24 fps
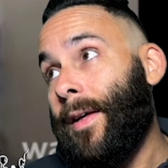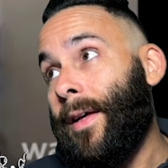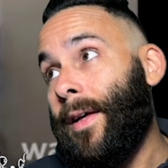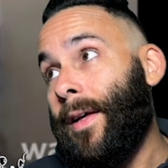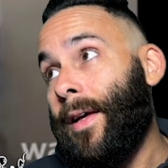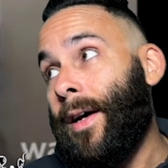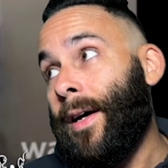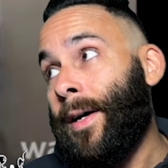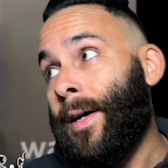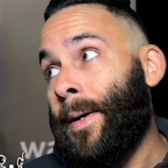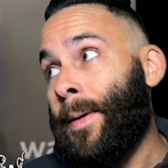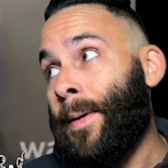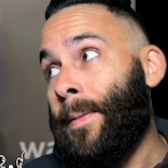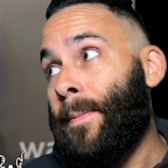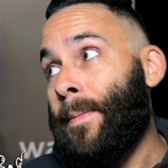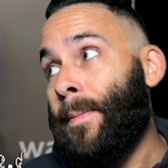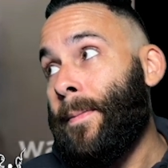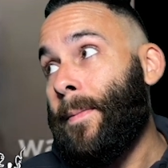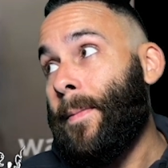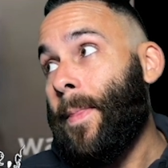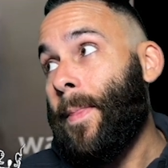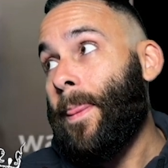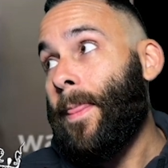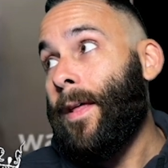Um,
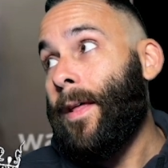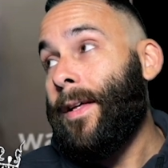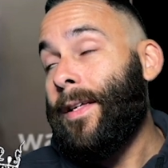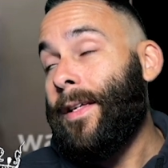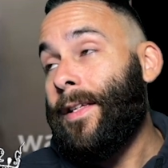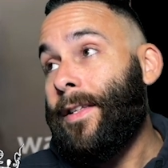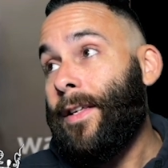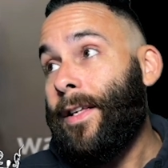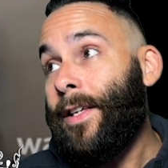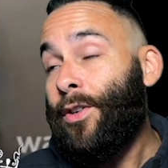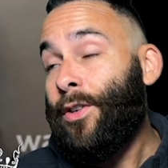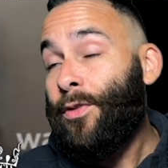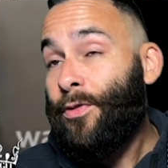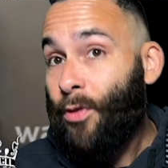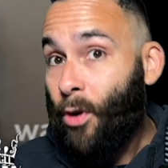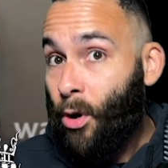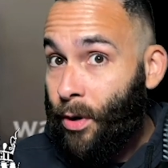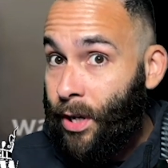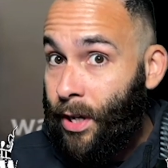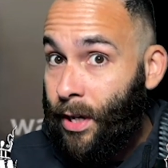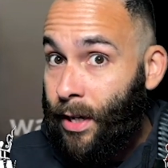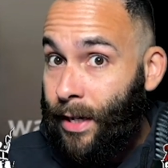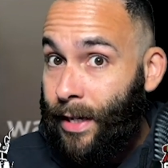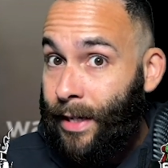
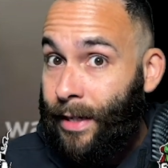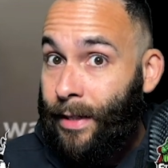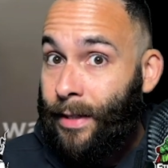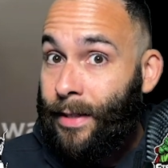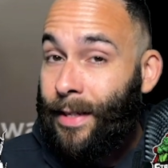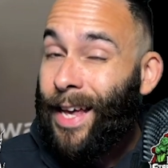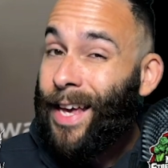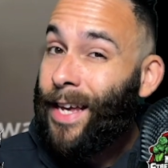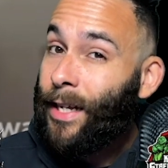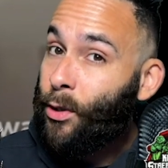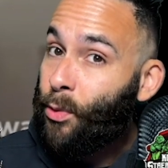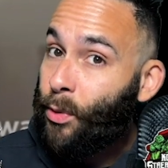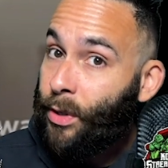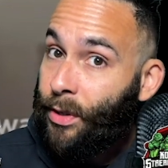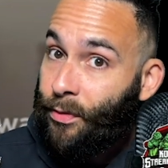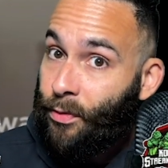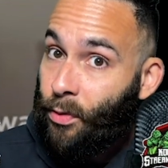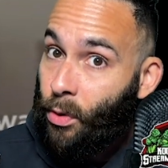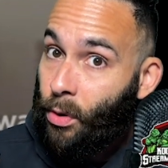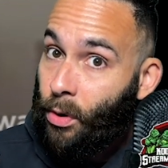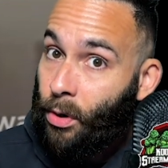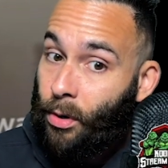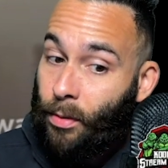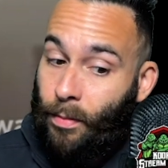Euphoria is
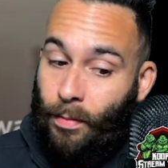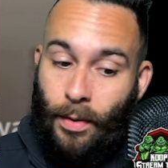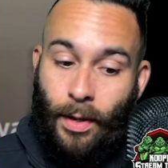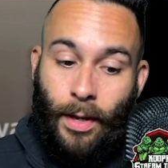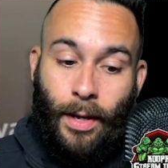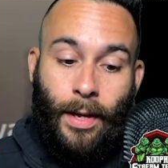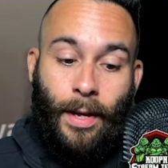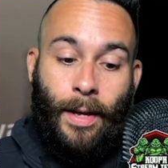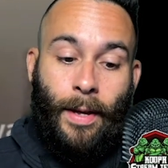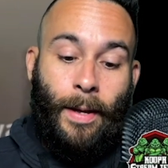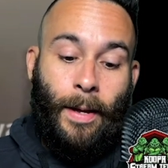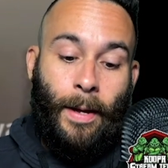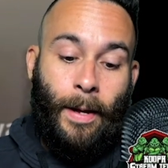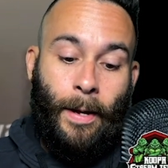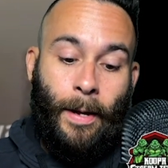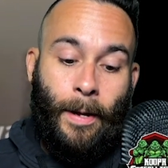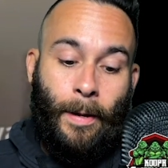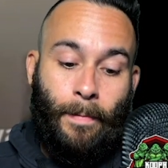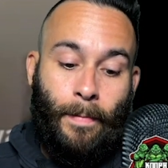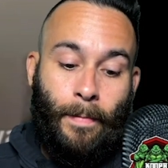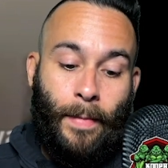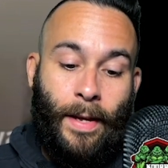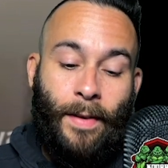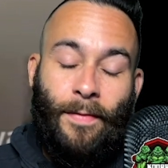A24.
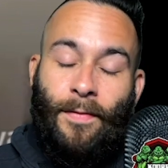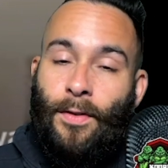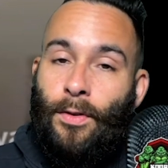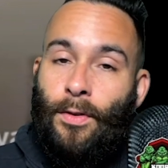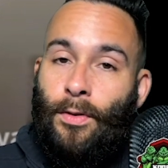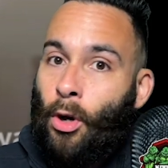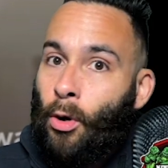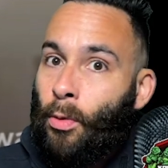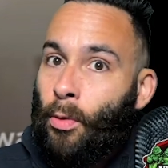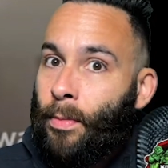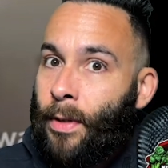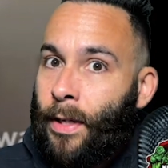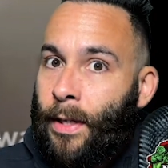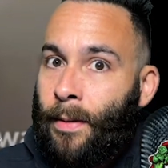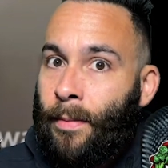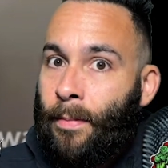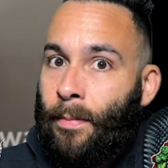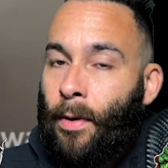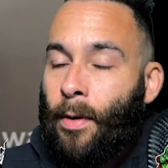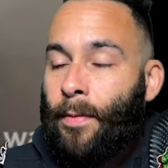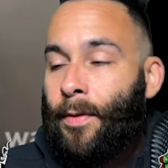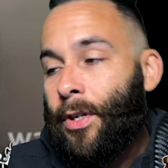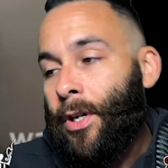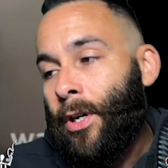Um, if you know me,
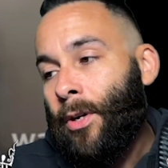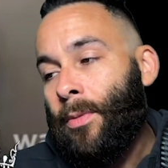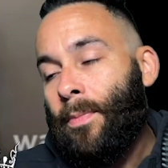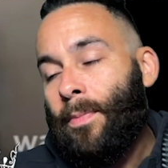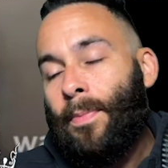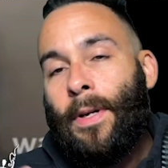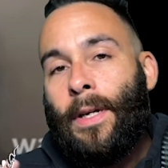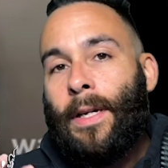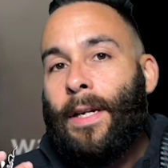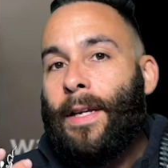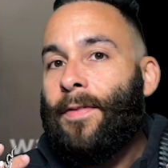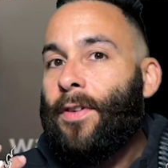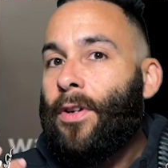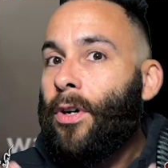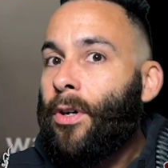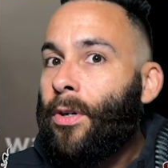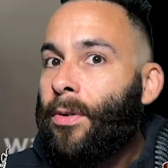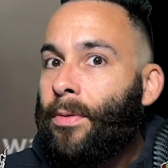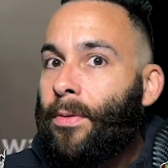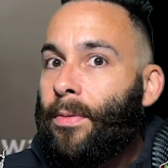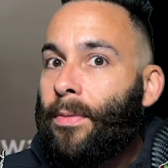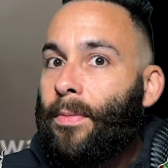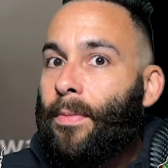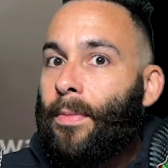but you don't. But if you
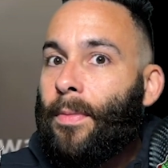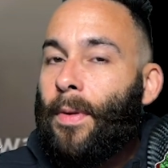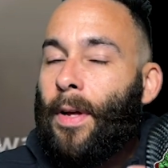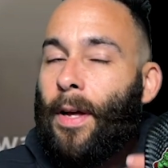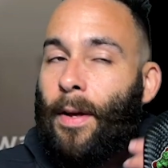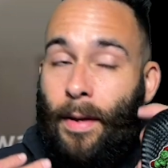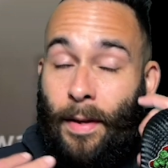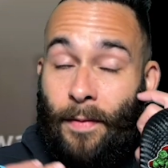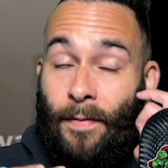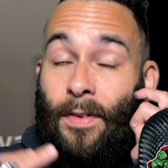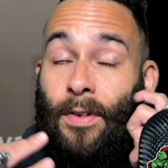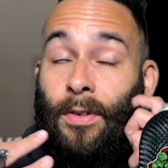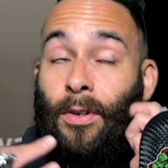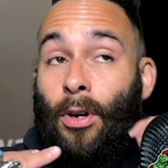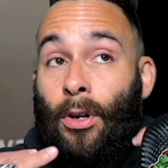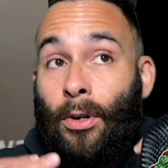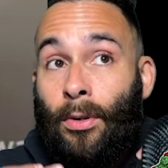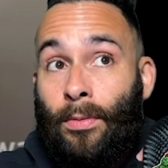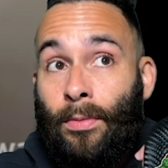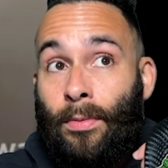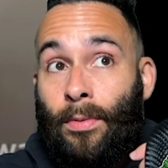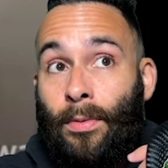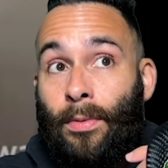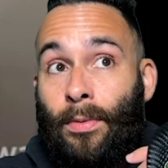don't, uh, if you
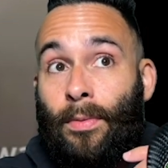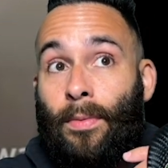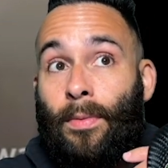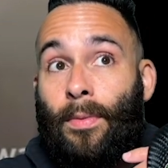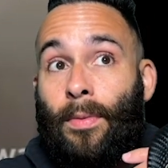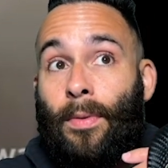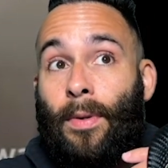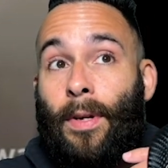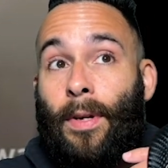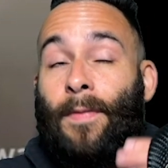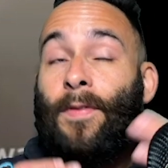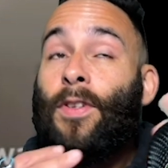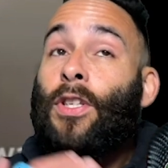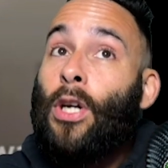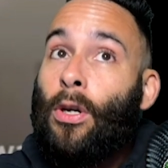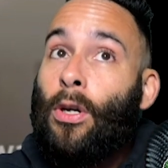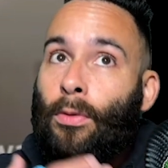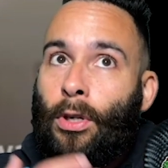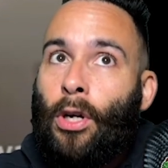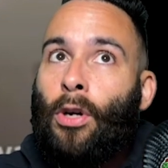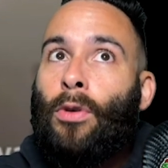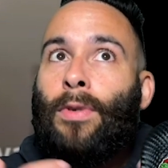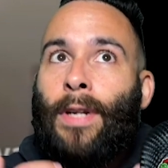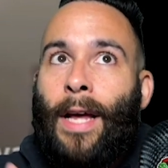know, if you don't
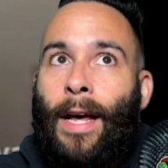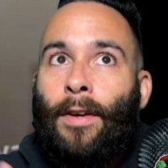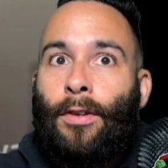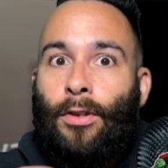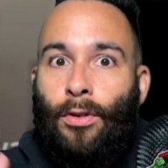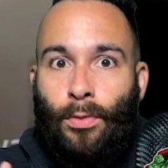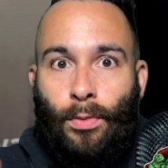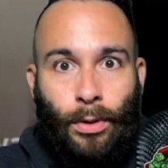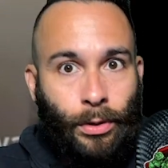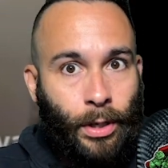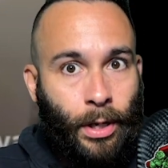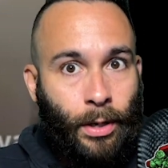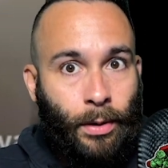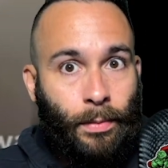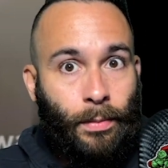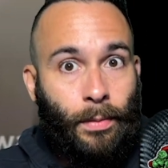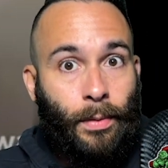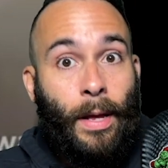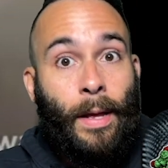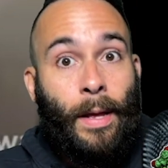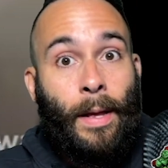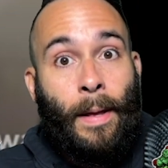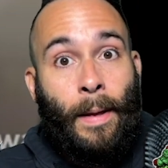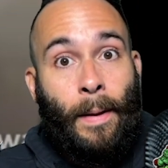know now, you will know.
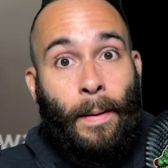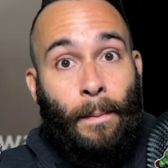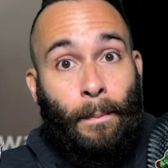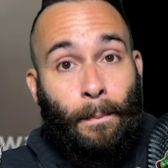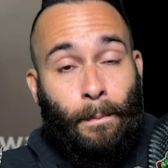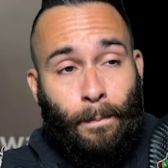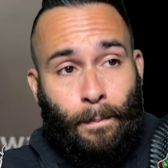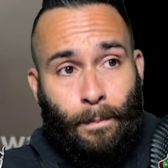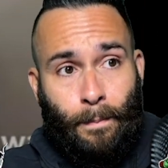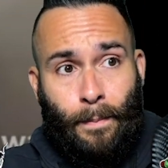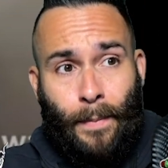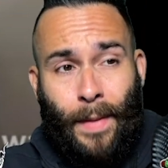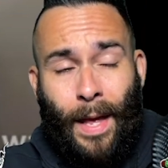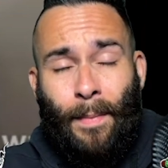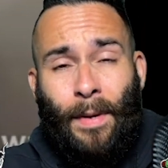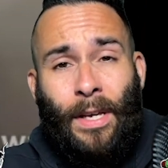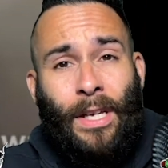I'm a